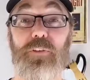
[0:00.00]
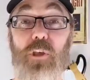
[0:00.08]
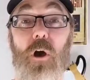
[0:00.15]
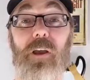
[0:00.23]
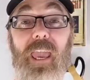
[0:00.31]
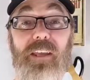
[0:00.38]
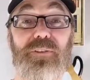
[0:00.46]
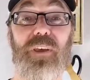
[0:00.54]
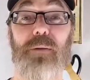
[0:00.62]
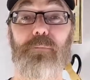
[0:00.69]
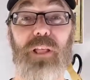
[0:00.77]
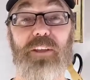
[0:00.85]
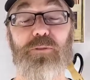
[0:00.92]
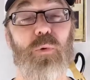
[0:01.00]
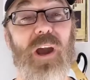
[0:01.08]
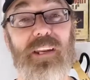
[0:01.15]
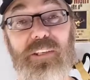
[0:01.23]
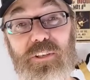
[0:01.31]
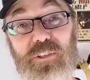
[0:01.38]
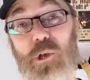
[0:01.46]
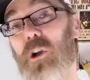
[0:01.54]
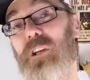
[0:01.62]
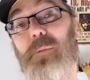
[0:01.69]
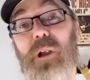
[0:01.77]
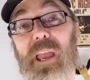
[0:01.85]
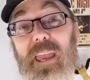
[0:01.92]
The song ends and blends right into song
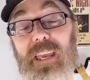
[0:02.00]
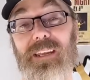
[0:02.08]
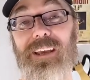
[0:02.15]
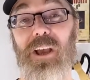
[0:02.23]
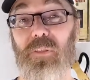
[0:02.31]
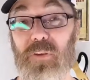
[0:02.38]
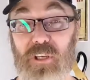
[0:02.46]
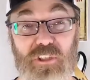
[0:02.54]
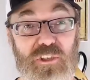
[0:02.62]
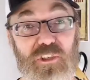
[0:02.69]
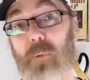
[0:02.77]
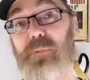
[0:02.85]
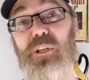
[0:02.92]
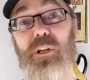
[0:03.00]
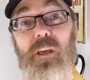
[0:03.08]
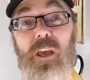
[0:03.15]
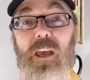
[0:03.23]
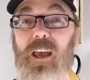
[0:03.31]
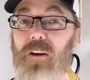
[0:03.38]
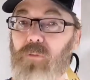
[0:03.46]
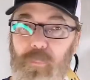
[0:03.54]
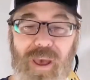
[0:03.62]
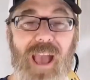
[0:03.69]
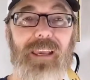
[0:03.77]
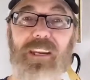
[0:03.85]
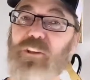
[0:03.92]
number 8, The Consumption. We're
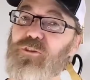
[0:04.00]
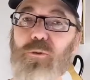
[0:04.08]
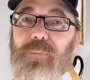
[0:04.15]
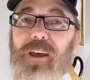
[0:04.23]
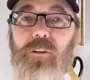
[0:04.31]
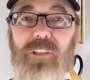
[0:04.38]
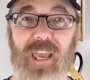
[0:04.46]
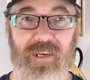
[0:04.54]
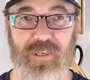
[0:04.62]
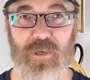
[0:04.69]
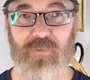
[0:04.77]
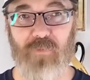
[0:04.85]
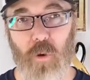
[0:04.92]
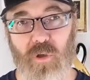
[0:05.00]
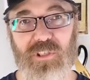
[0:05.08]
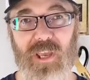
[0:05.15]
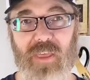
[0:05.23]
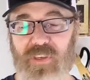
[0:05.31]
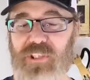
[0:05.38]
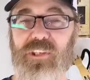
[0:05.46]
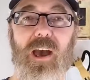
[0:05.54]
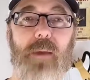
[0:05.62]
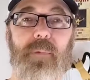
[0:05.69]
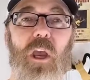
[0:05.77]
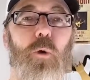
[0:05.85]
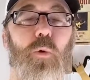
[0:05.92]
back in instrumental land here, folks, and this
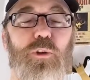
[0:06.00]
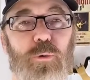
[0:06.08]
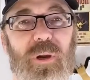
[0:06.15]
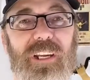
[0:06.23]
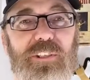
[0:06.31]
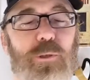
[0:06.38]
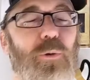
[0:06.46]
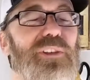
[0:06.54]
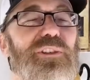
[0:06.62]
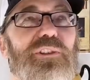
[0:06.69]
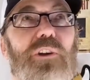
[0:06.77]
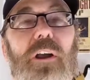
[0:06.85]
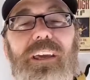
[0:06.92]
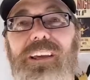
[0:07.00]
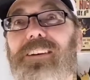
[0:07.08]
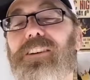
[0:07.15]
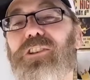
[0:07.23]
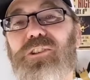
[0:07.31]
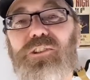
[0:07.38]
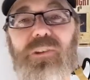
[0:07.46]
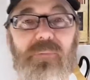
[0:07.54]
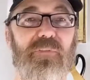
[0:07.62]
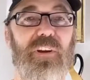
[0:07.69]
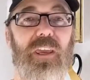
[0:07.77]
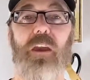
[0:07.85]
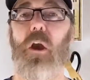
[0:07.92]
time we're treated to a sonic
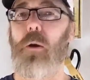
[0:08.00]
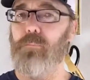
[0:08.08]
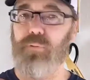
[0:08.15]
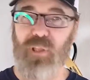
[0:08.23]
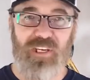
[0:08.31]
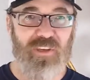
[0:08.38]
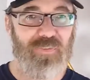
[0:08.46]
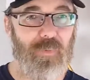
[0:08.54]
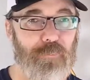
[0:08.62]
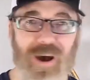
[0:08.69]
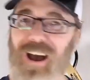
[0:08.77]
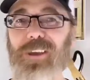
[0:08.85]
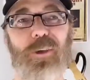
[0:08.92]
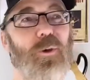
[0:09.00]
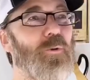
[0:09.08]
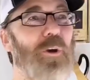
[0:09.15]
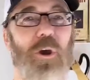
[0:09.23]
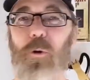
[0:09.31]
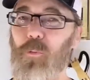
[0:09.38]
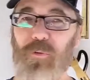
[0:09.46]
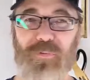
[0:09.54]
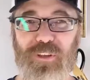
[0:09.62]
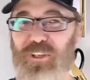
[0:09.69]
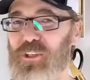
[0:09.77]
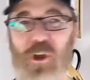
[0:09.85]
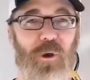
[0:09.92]
symphony, blending the bayou with
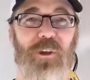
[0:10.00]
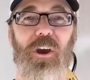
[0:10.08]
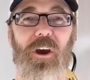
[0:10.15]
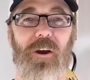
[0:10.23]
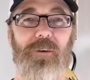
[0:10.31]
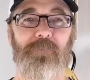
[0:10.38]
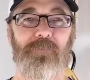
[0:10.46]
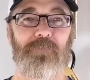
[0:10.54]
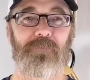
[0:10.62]
the junkyard.